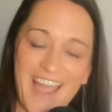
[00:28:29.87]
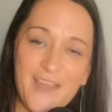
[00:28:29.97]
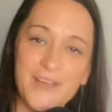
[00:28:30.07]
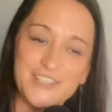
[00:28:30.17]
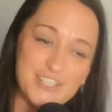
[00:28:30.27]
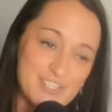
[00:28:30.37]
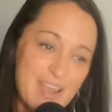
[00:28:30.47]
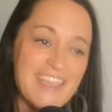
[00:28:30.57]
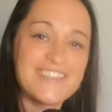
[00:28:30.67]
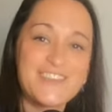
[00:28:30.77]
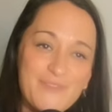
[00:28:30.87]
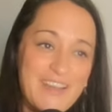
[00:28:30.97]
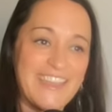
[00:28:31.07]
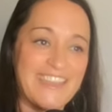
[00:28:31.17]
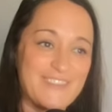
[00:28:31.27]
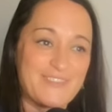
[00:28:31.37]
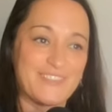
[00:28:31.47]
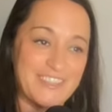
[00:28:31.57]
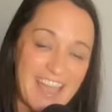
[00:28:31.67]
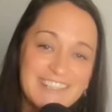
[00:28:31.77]
I went straight to fucking
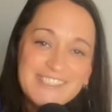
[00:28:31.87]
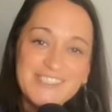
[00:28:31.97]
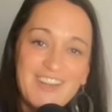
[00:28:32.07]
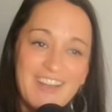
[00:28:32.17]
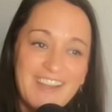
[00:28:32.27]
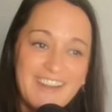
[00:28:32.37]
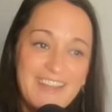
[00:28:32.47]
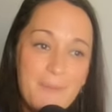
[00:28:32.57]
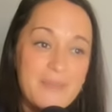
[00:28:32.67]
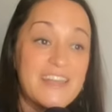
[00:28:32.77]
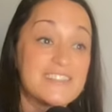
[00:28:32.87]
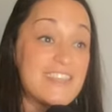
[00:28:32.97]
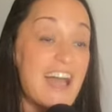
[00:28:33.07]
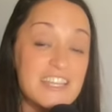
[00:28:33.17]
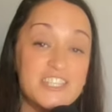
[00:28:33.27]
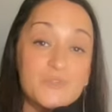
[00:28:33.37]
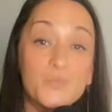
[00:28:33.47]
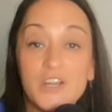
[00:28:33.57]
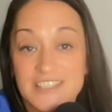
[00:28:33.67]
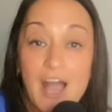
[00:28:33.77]
guest star because that just
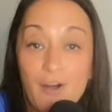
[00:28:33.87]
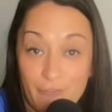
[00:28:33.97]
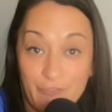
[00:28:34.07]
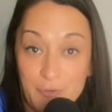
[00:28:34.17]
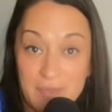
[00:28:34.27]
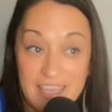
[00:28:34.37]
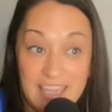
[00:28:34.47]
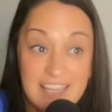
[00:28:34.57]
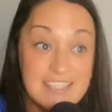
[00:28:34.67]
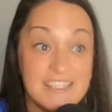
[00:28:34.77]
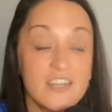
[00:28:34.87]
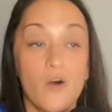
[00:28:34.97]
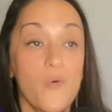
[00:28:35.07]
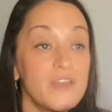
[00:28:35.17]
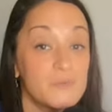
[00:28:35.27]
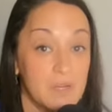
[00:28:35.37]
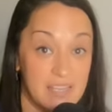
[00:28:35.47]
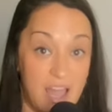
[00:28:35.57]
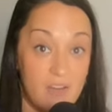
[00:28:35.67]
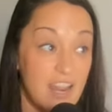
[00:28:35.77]
worked out for me. It doesn't always work
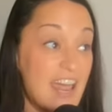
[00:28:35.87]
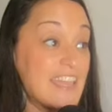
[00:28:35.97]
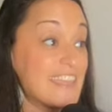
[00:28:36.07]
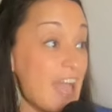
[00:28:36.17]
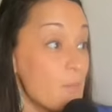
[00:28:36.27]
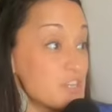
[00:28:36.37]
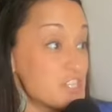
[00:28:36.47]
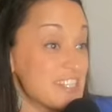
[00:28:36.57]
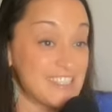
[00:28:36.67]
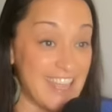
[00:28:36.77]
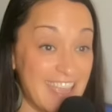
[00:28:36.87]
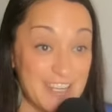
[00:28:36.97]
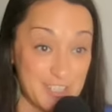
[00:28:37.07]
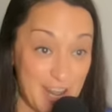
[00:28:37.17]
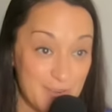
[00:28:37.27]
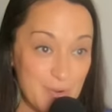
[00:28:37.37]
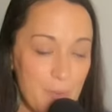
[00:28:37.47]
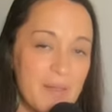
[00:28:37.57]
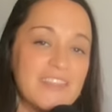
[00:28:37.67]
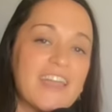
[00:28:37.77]
out. And I get what she's saying in general,
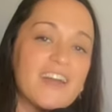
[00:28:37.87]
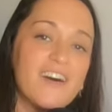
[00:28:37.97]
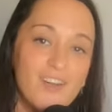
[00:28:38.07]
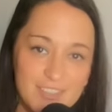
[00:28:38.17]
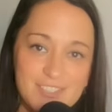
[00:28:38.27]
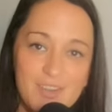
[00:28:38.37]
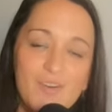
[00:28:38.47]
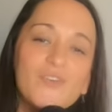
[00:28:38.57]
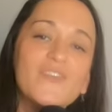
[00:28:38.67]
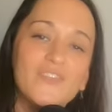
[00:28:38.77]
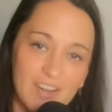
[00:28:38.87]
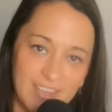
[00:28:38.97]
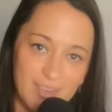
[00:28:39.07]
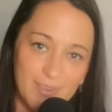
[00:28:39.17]
but like also, fuck you.